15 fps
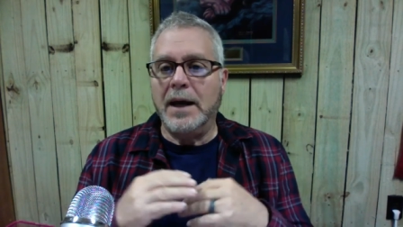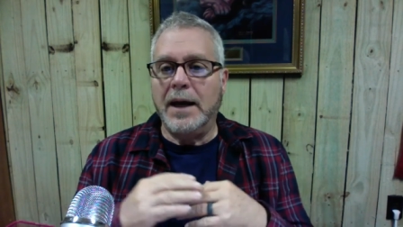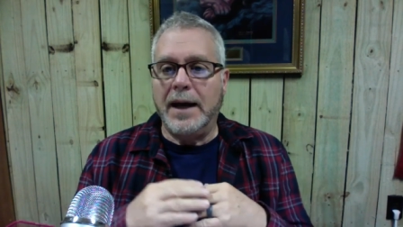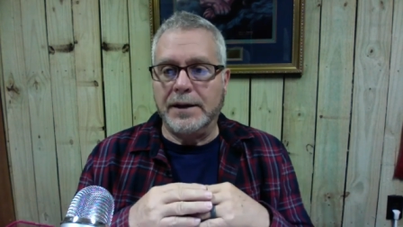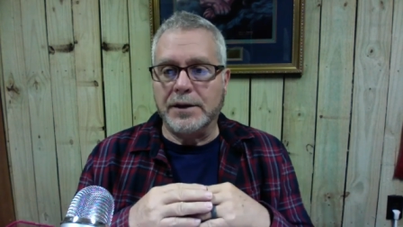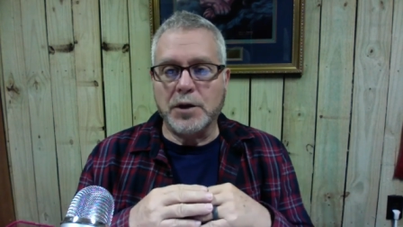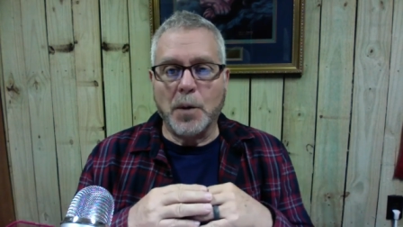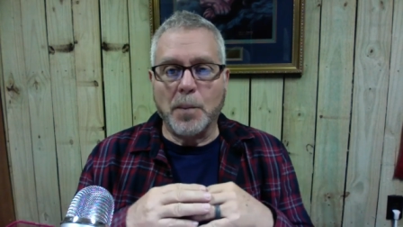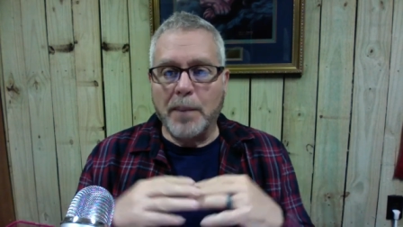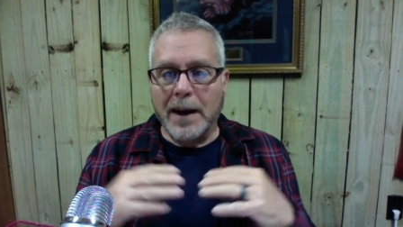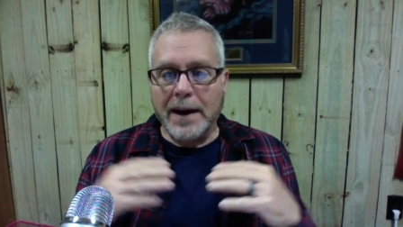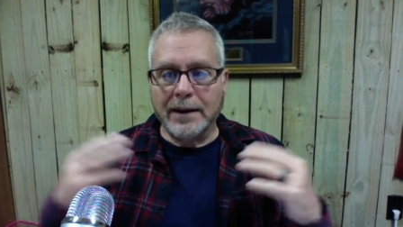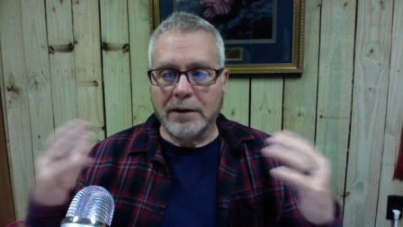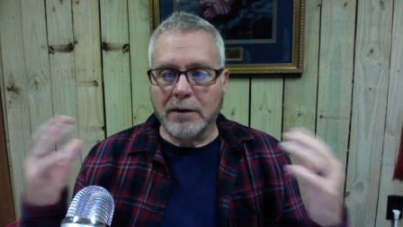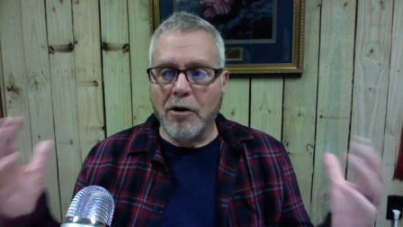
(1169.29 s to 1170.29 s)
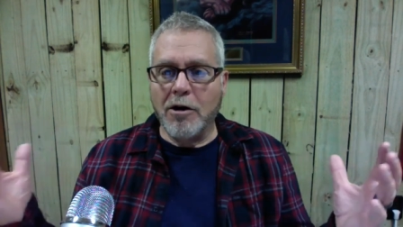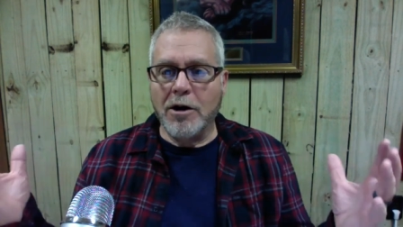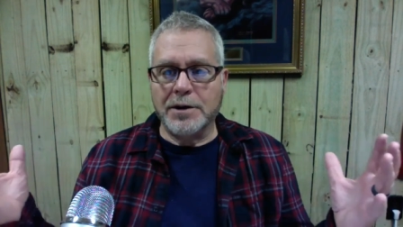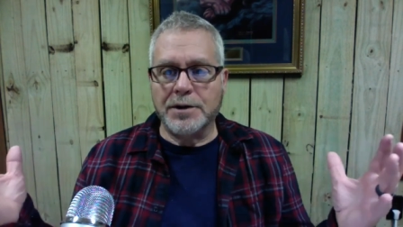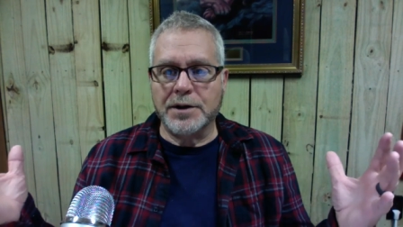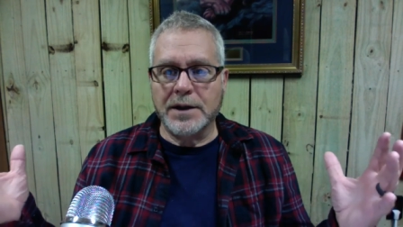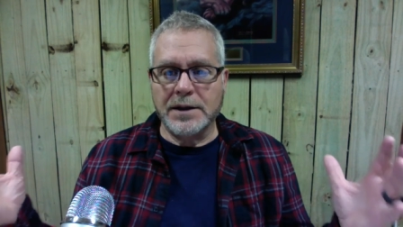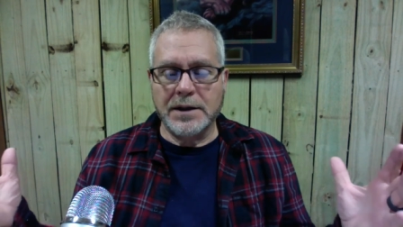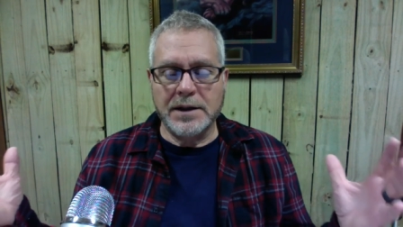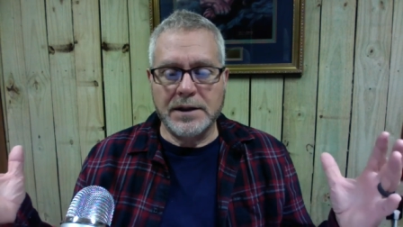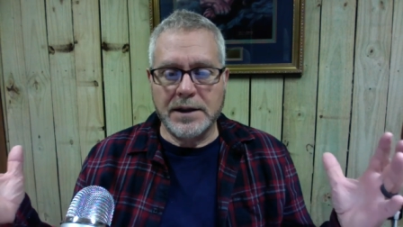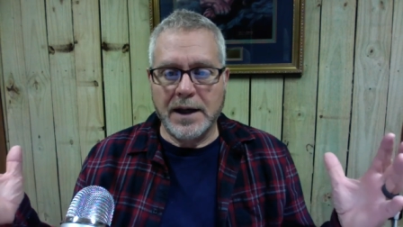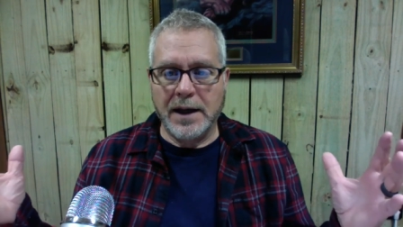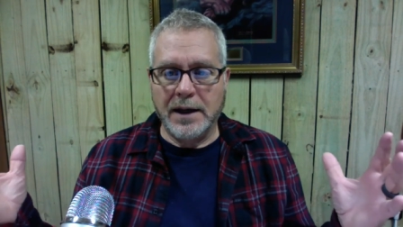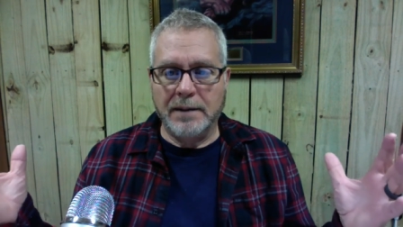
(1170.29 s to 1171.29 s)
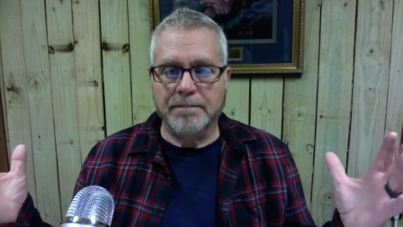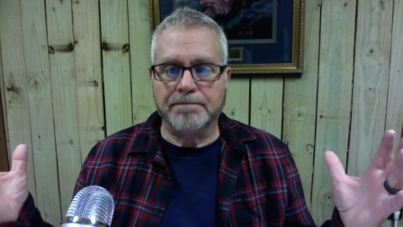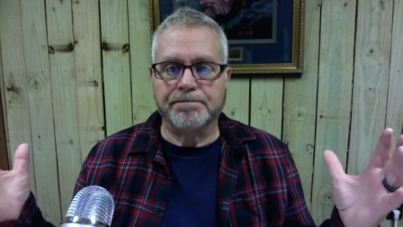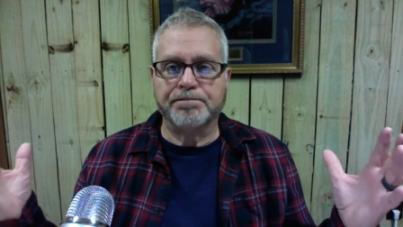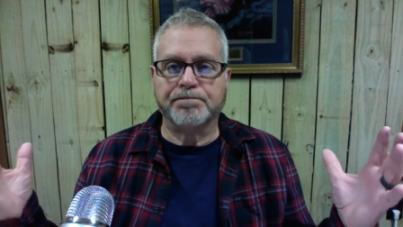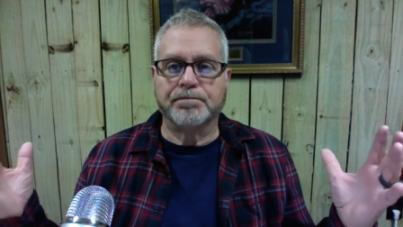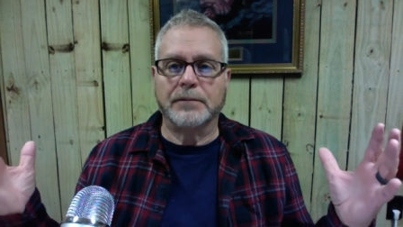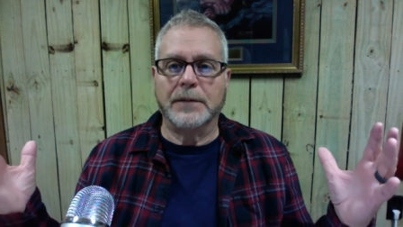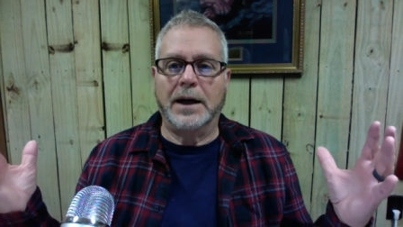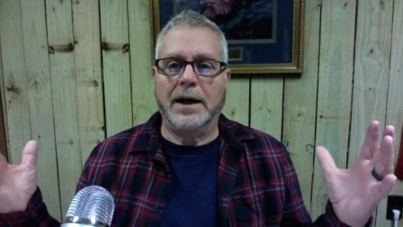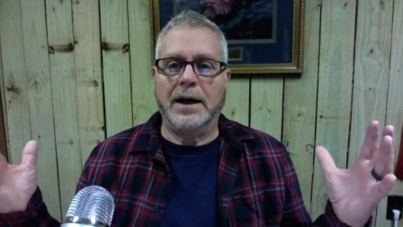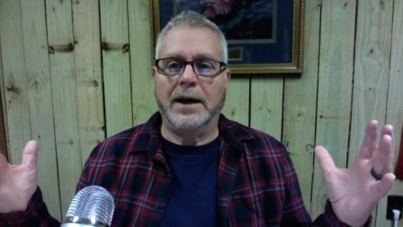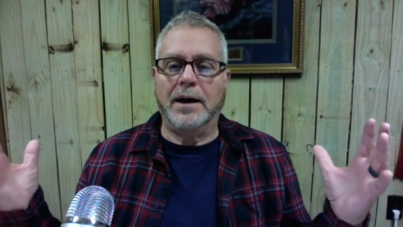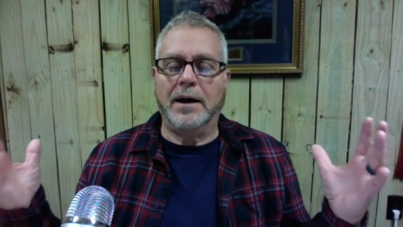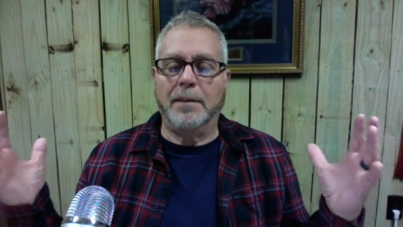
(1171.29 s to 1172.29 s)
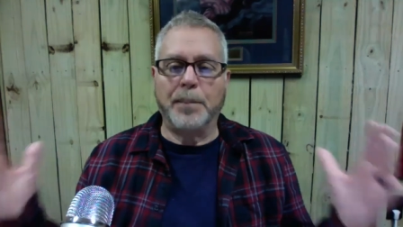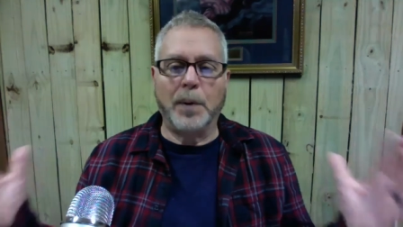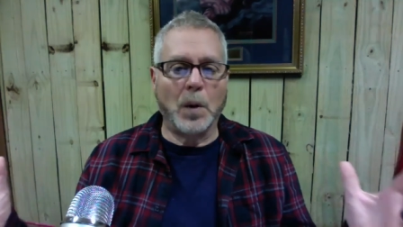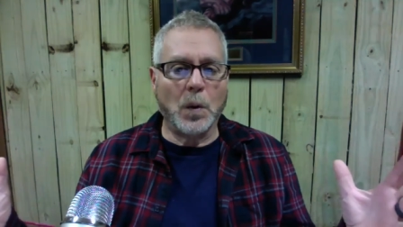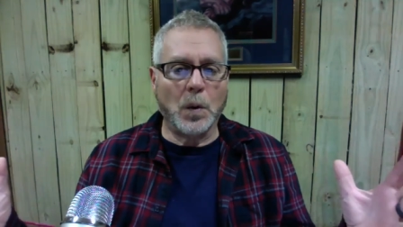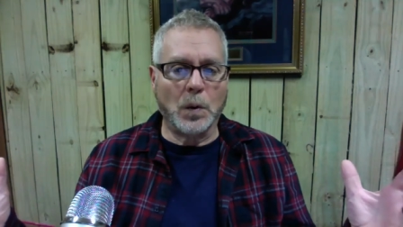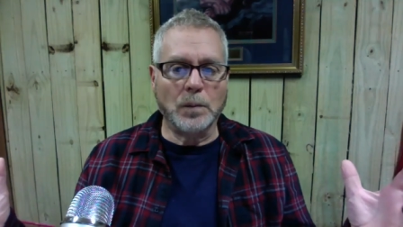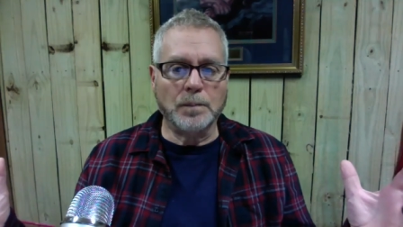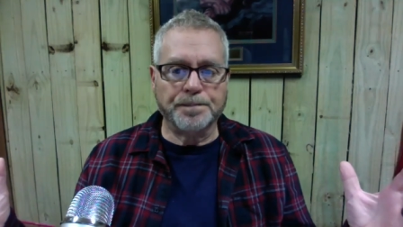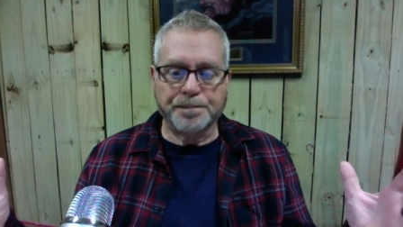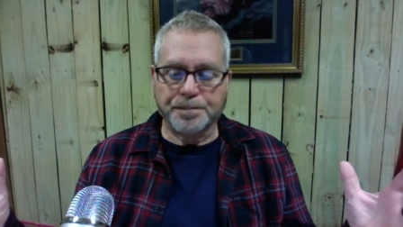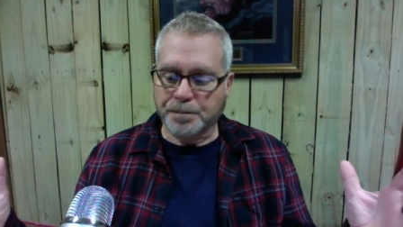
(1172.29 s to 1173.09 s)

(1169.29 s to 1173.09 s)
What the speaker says: And so by and large, this is a poll